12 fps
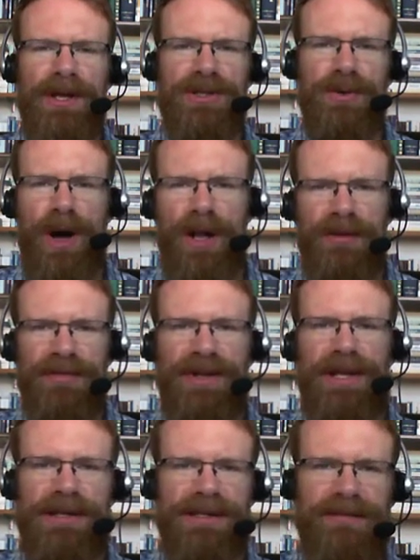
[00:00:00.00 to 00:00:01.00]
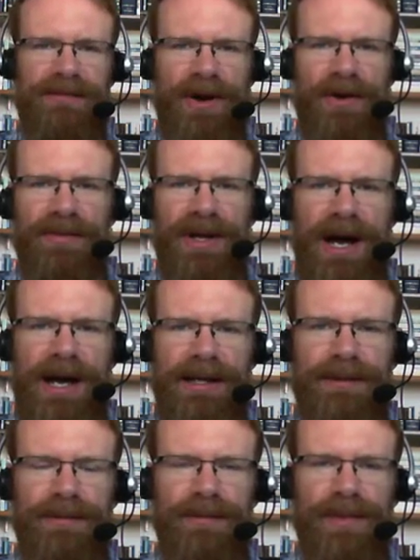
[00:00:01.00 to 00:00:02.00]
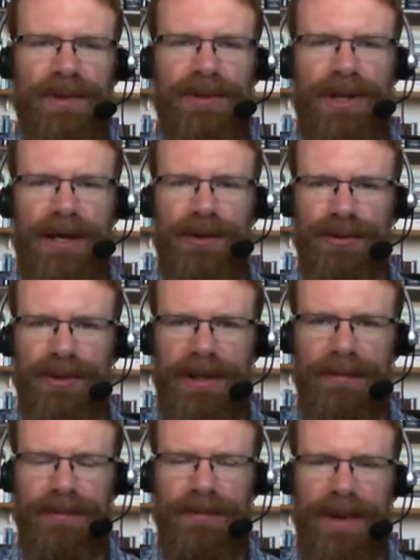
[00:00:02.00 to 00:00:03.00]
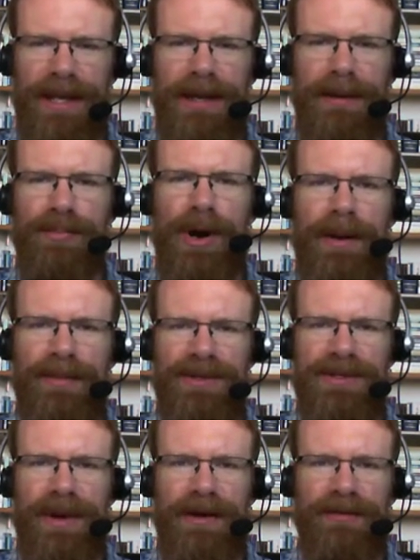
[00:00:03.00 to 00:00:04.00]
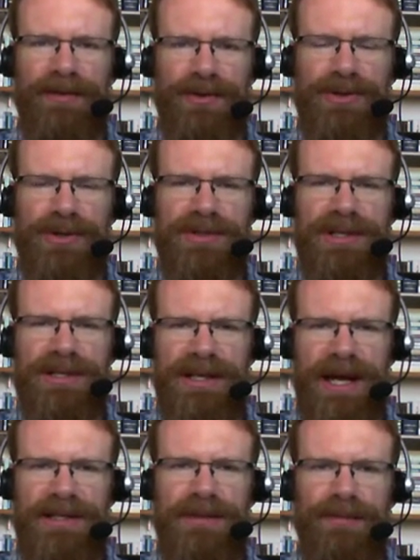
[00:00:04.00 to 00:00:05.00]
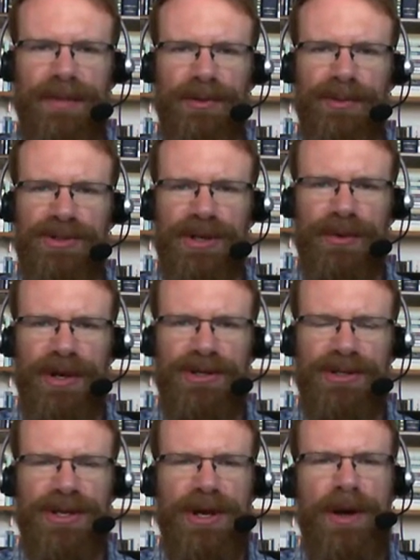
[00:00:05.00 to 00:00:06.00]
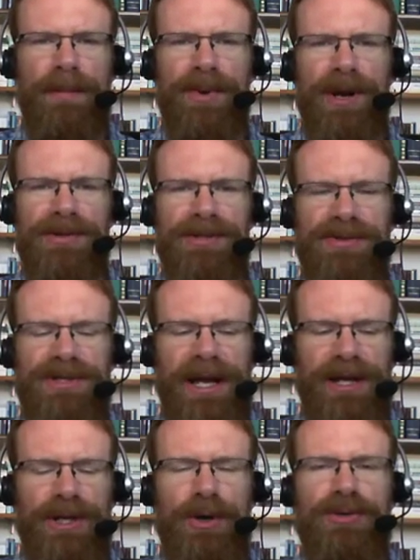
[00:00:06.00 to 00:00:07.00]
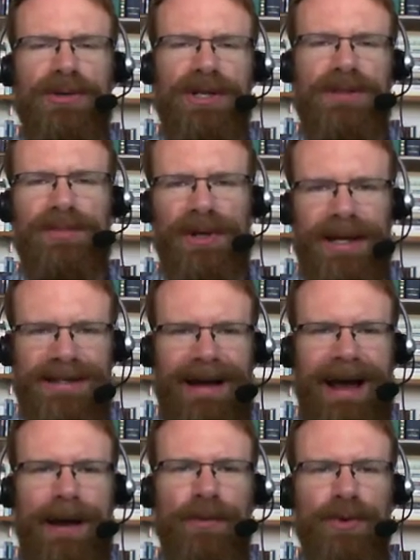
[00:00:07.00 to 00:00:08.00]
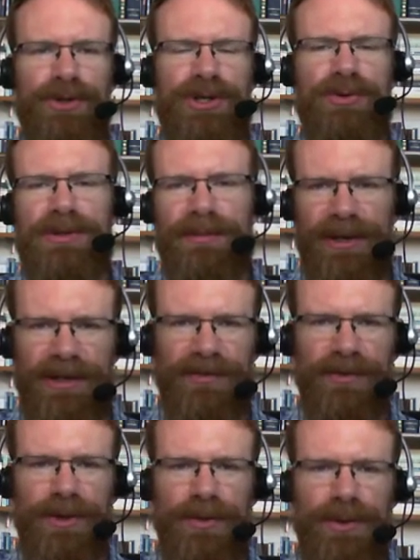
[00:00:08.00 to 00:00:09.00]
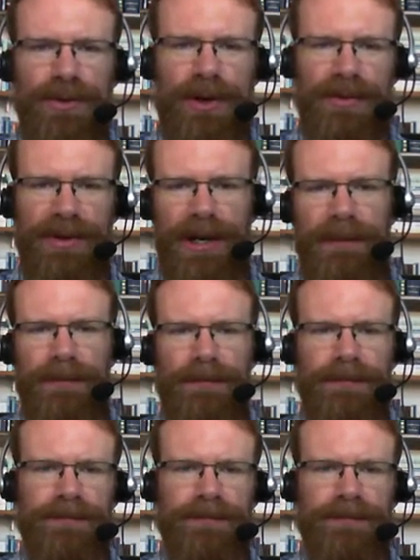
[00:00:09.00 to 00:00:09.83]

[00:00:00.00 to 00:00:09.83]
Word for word: So all of these involve God not only making a promise about future success and multiple generations, but also saying, go to this place. I will choose a place for you. You go there.